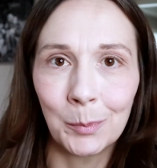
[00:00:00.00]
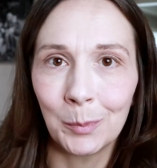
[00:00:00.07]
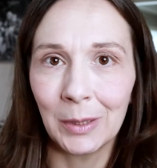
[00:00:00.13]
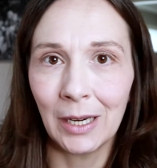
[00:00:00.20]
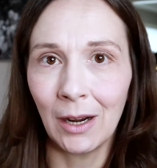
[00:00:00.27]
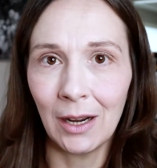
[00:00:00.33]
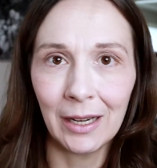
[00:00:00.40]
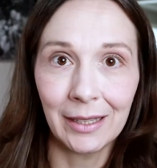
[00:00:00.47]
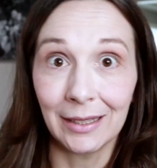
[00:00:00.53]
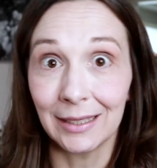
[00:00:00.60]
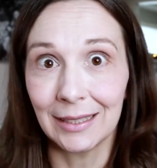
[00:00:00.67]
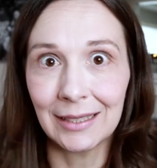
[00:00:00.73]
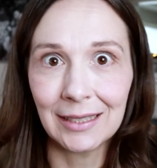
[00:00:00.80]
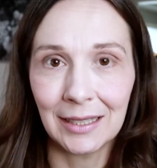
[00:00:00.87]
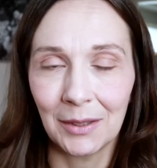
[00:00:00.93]
behind
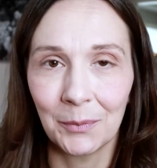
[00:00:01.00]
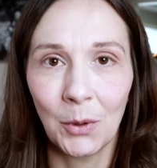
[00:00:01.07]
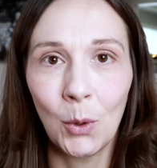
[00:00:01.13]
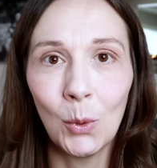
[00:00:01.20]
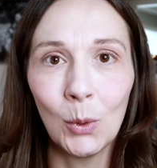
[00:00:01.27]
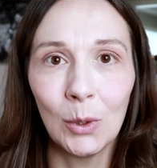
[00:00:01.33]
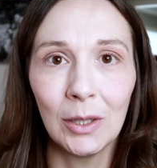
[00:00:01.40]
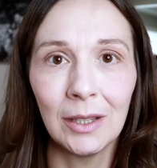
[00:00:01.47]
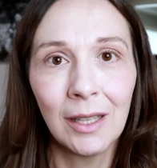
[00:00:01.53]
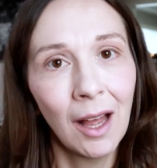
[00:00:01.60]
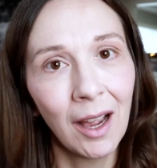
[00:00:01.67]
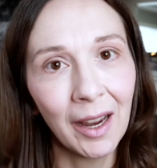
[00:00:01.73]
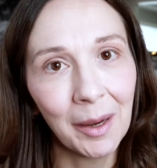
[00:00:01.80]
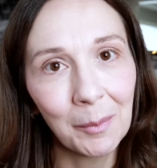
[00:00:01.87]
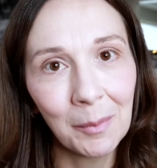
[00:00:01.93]
this whole
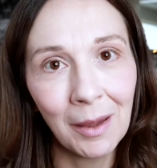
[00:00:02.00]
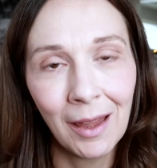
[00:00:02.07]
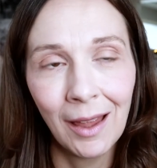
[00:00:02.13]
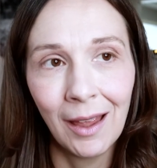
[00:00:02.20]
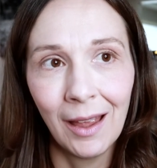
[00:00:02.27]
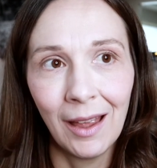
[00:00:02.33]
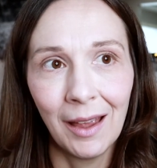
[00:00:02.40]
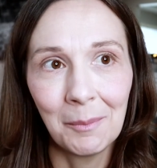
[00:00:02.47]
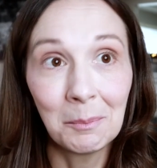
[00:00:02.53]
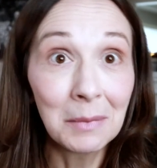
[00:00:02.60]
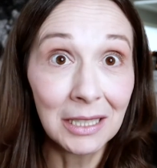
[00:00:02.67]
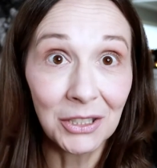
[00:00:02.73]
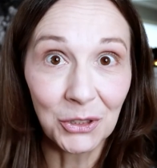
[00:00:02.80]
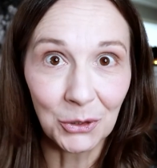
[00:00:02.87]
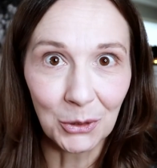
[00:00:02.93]
Lyme
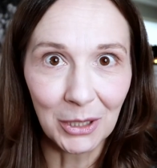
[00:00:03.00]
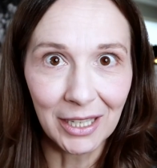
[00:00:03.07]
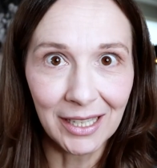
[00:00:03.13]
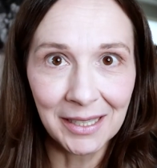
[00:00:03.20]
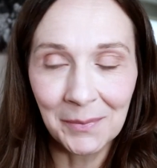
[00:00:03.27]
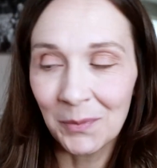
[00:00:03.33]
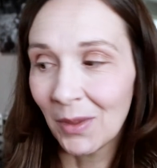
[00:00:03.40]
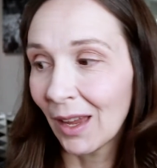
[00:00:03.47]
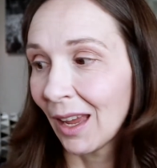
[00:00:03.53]
mystery,